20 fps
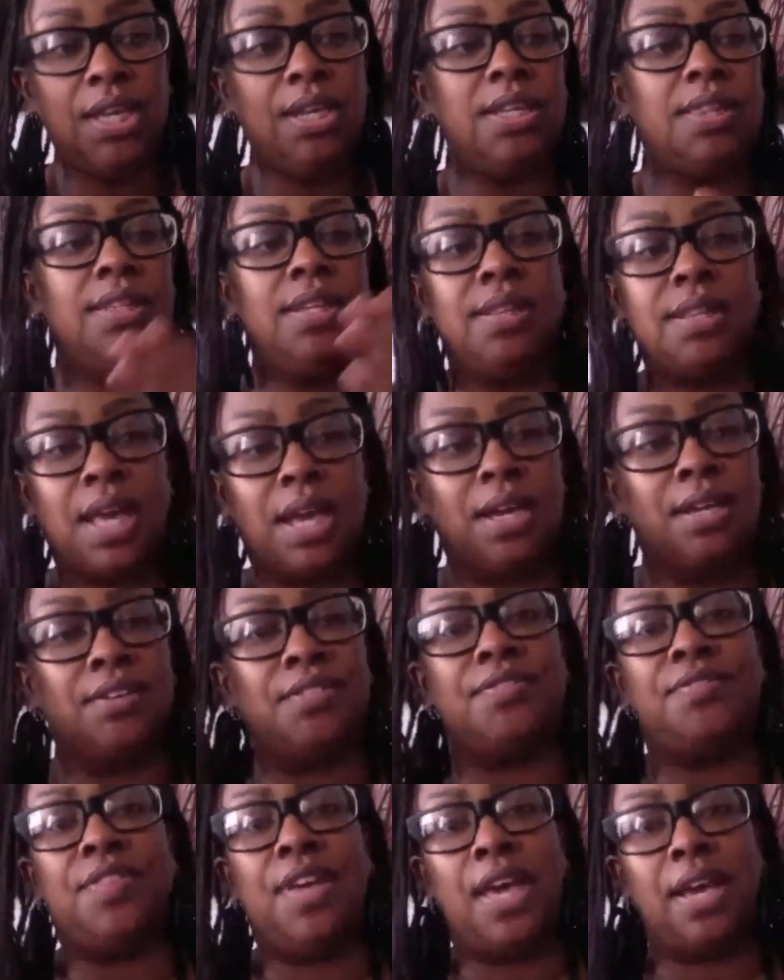anything that
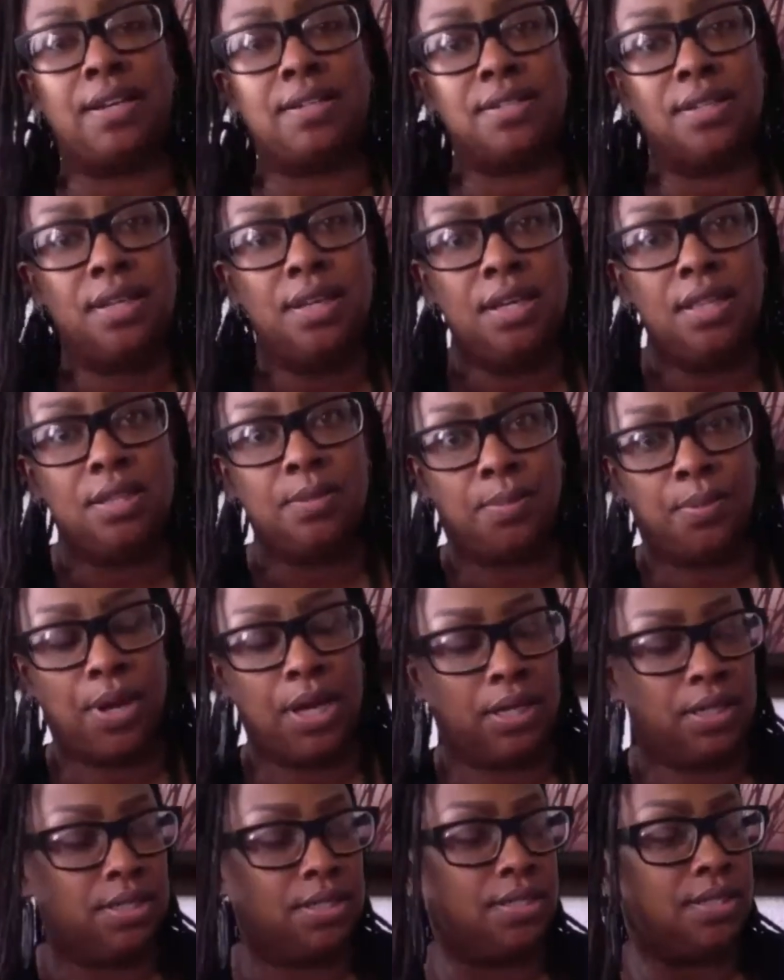could affect the
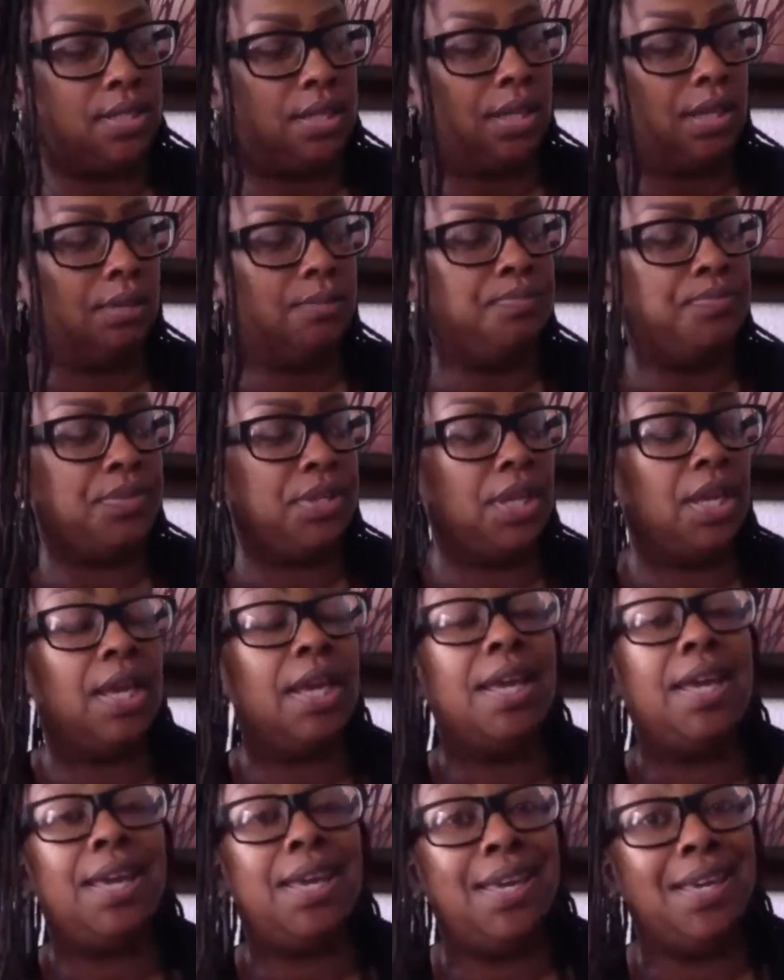pregnancy.
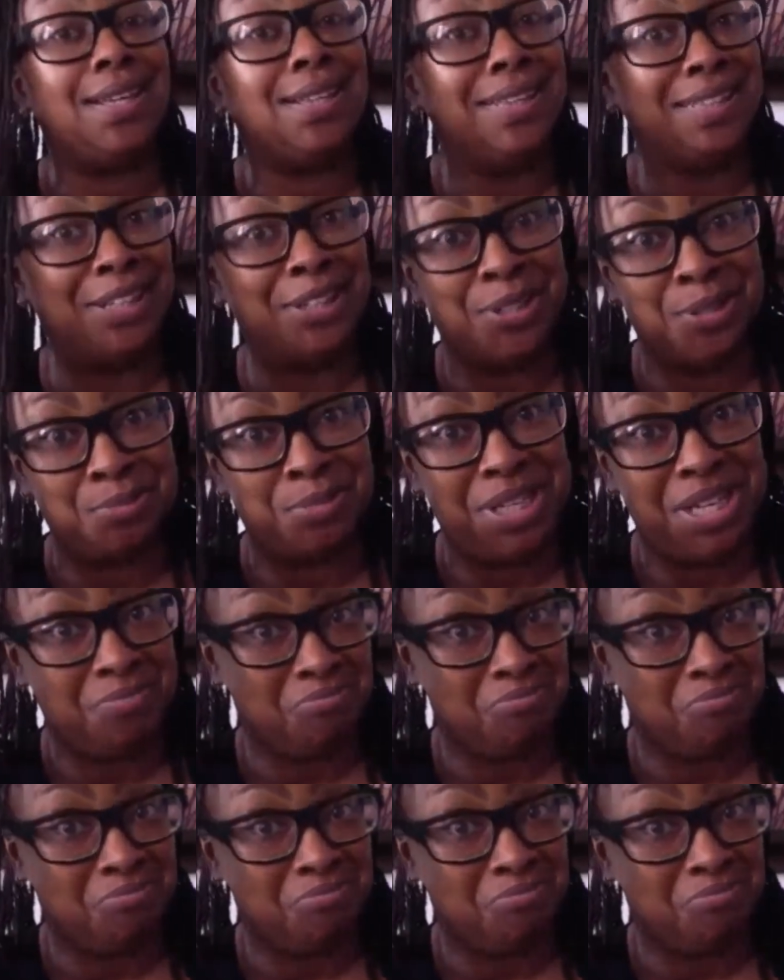He cleared